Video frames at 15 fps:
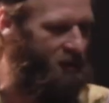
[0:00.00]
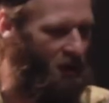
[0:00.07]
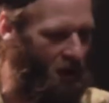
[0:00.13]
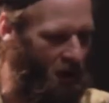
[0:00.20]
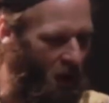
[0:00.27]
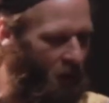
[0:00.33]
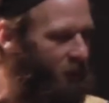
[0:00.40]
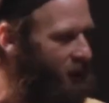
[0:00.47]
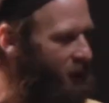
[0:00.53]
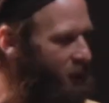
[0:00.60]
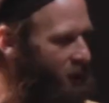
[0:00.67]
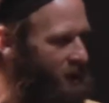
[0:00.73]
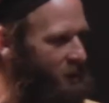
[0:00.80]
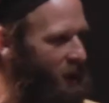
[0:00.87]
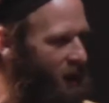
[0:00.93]
hopefully
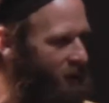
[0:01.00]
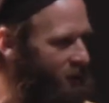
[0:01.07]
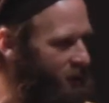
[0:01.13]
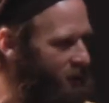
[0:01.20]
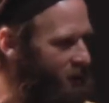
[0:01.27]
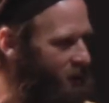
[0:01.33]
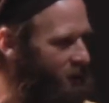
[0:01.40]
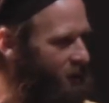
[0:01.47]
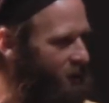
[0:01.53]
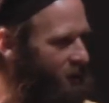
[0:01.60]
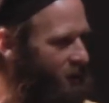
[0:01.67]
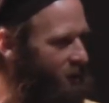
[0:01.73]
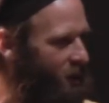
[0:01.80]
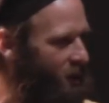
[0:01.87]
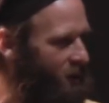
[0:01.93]
respectful to, to
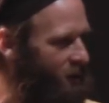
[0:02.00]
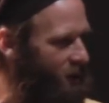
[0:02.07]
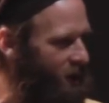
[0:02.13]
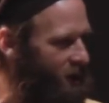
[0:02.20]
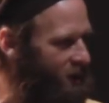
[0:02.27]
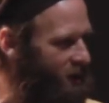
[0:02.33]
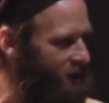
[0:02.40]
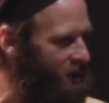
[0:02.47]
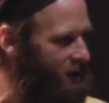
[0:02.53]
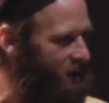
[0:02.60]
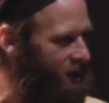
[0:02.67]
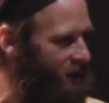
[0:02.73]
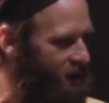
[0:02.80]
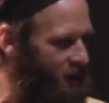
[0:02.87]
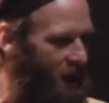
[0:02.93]
both traditions
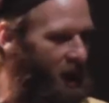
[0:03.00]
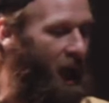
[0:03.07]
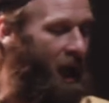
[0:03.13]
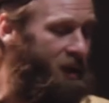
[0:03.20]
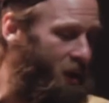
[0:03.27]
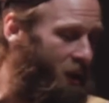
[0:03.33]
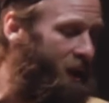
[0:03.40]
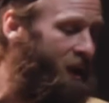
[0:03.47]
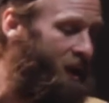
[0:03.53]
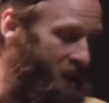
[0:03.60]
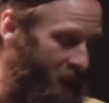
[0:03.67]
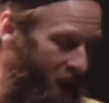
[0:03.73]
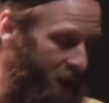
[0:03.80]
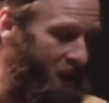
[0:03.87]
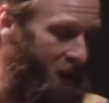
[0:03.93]
and and so in this
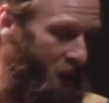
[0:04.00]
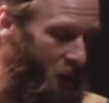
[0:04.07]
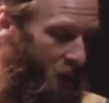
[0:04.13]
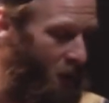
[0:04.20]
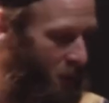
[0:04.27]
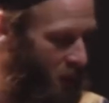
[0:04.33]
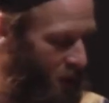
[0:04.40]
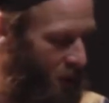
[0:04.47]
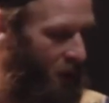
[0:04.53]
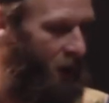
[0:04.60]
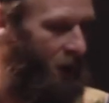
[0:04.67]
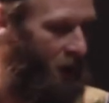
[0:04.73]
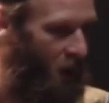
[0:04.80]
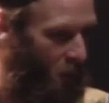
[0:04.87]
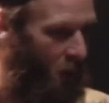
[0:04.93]
in this group,
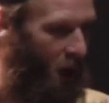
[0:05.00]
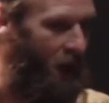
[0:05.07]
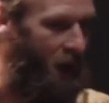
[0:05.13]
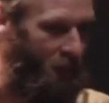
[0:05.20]
you know, Ryan